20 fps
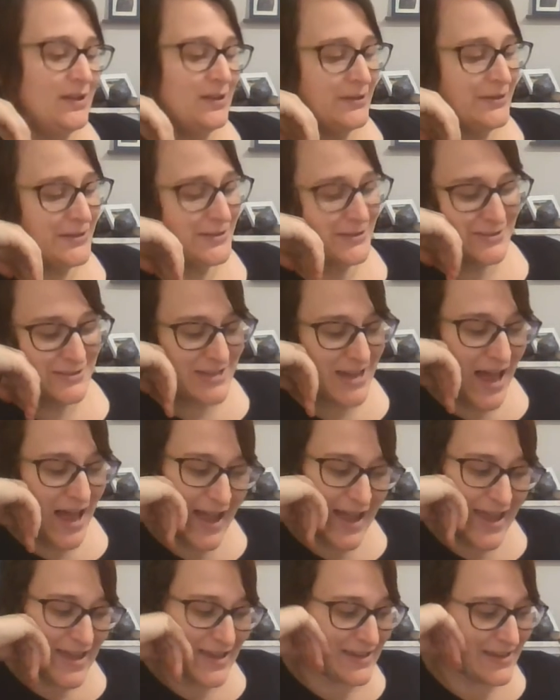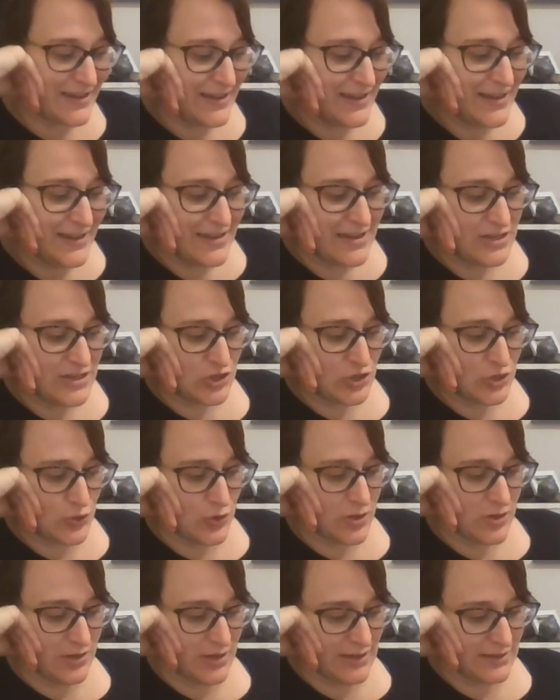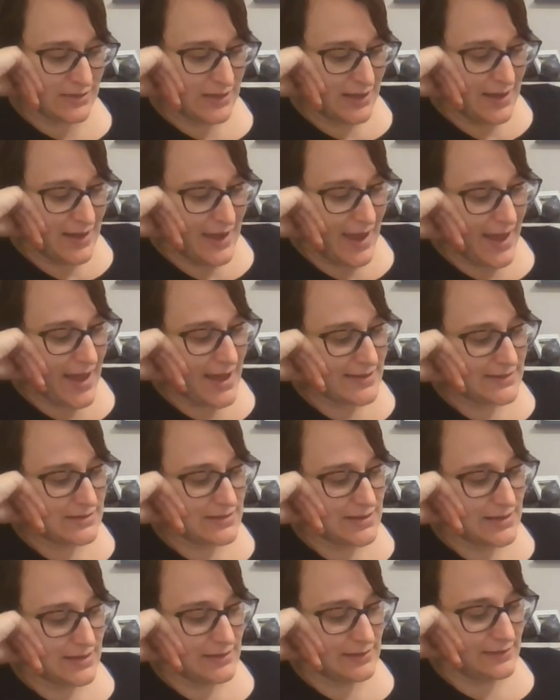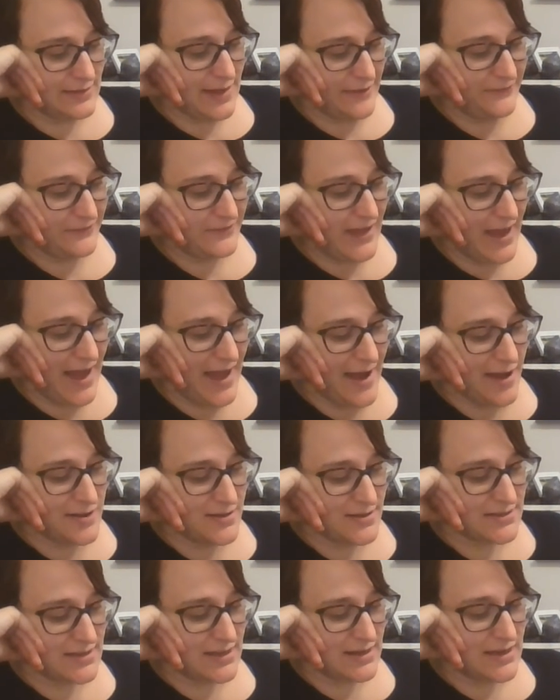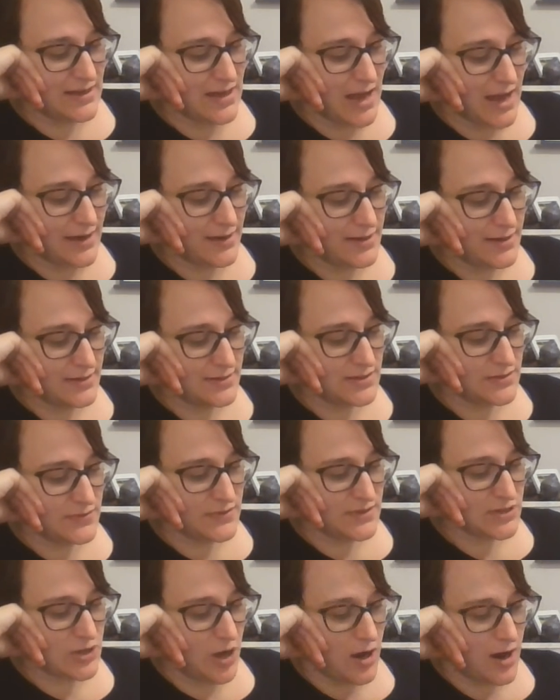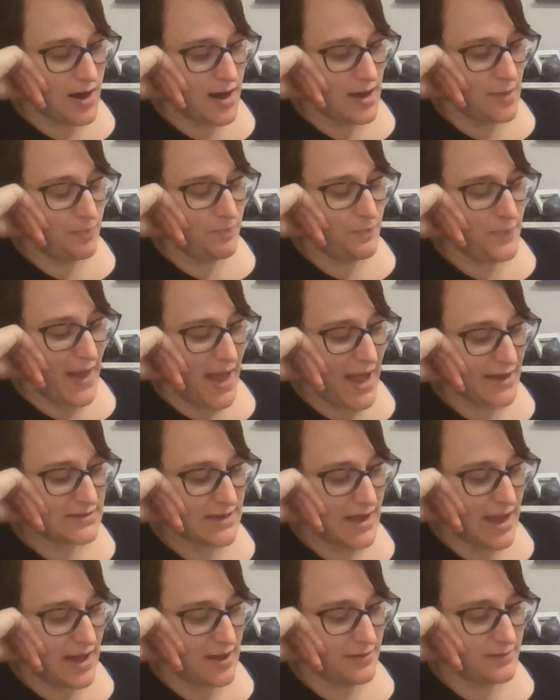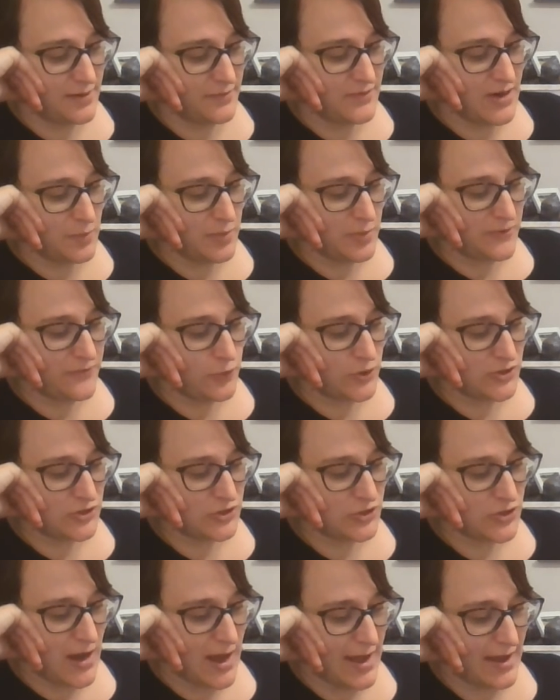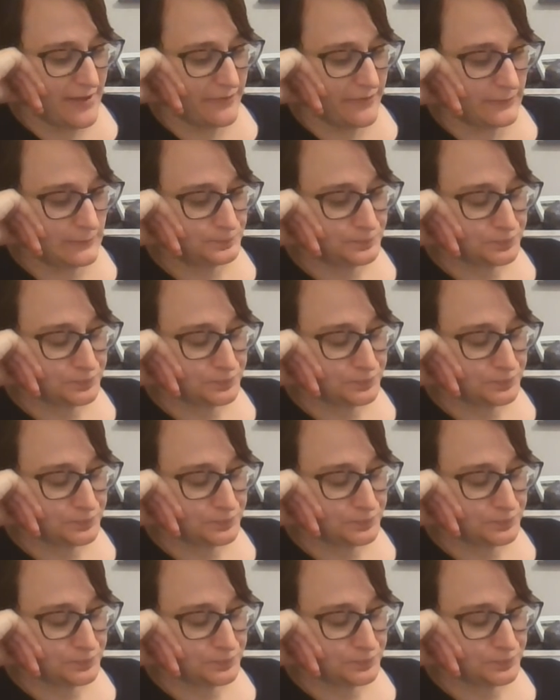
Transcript: "Little tyke," he chortled as he left the house, and he got into his car and backed out of number 4's drive.